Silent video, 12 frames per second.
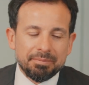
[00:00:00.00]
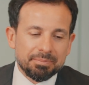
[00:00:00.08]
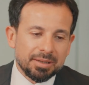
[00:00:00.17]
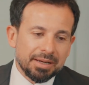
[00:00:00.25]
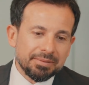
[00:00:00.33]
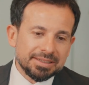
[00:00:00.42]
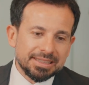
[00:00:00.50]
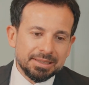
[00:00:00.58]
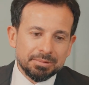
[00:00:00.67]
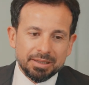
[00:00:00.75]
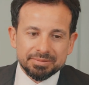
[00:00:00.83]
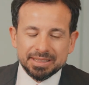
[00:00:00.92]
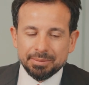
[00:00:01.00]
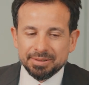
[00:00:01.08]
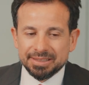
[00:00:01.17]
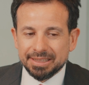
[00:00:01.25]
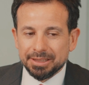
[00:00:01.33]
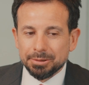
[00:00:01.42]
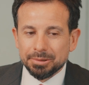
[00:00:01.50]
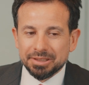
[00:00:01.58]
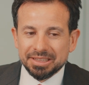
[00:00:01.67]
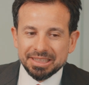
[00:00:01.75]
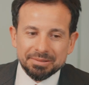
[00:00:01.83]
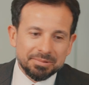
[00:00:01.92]
privacy, we have
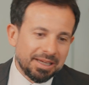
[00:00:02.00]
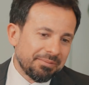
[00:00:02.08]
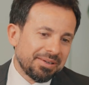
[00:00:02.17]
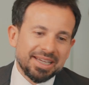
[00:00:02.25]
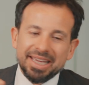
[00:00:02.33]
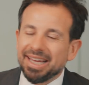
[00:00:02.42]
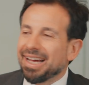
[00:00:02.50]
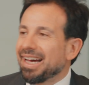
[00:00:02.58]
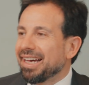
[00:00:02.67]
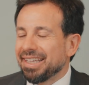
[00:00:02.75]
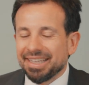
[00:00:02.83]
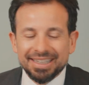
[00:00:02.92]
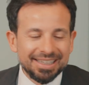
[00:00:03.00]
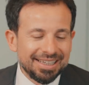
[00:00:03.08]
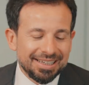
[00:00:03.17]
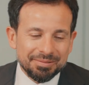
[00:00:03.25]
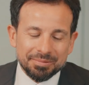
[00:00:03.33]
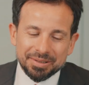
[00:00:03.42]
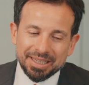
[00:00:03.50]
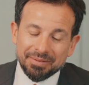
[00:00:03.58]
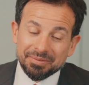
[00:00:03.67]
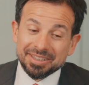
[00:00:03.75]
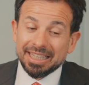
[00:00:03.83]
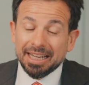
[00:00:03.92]
cybersecurity, we have AI, we
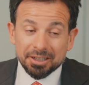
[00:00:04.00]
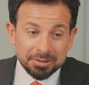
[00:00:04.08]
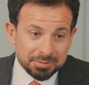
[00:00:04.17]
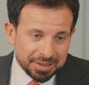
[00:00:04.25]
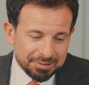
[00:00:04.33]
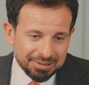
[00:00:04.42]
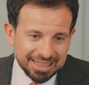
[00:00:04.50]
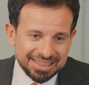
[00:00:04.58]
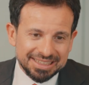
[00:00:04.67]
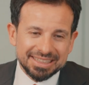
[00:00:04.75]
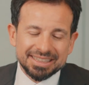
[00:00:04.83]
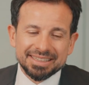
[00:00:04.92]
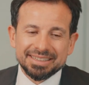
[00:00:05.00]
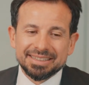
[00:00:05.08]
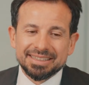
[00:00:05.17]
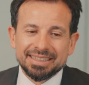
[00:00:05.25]
have telecom regulations.